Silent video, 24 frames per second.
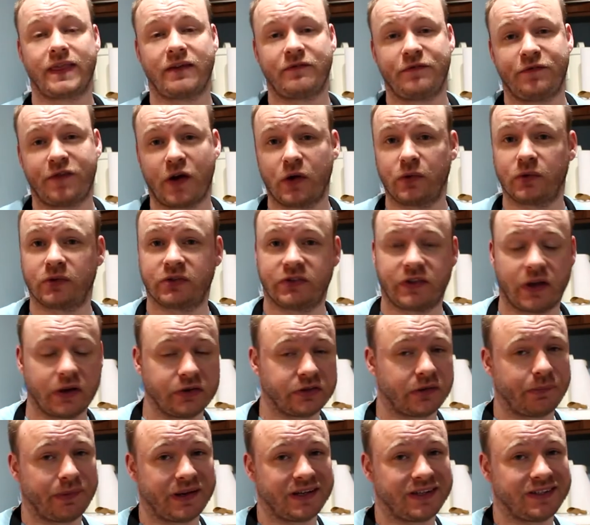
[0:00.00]
then folks, those
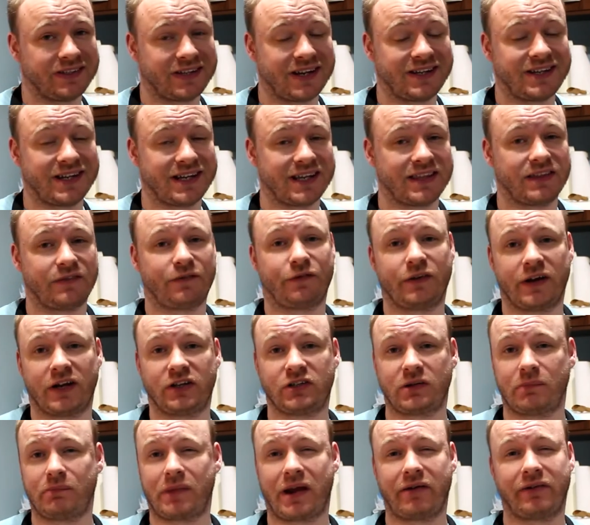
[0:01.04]
have been sitting in the
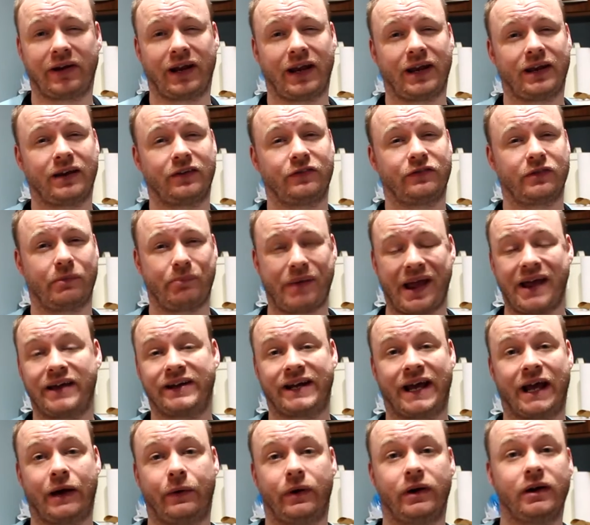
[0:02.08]
fridge marinating for about an
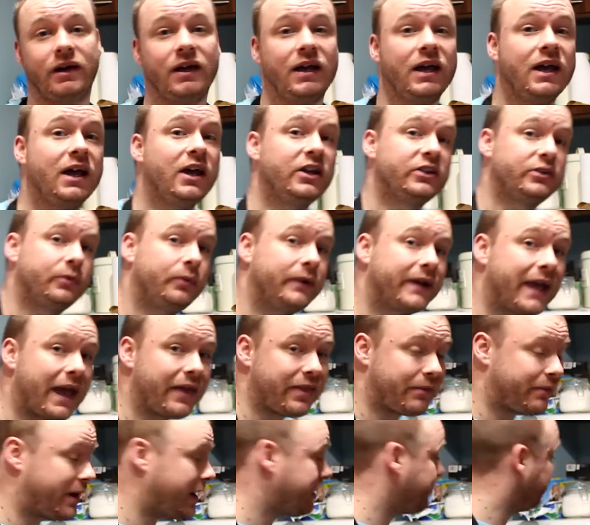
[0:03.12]
hour. So we'll get
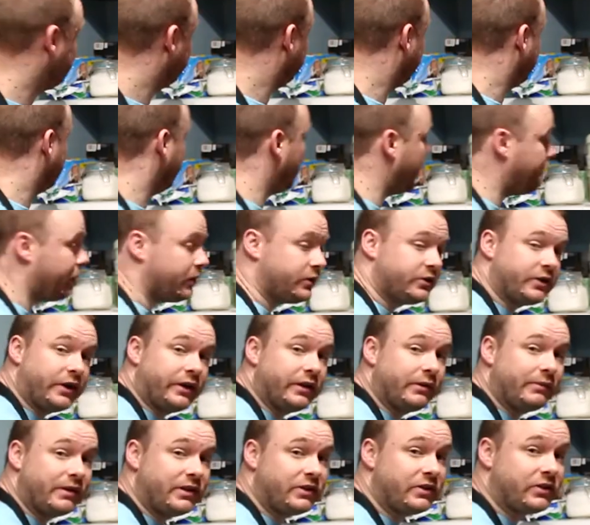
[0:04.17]
them out. We'll turn
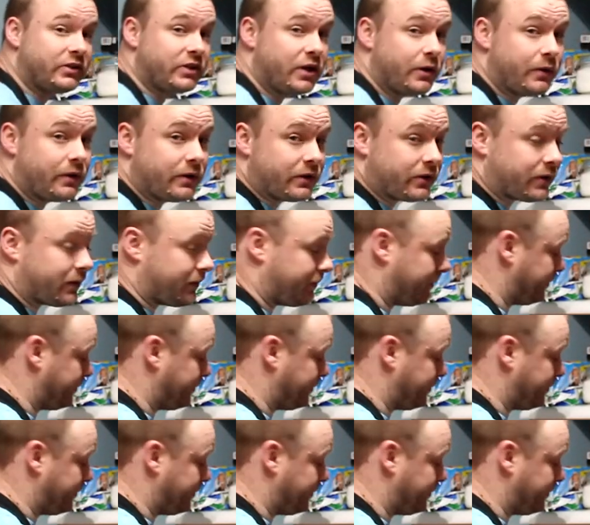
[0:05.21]
them into skewers.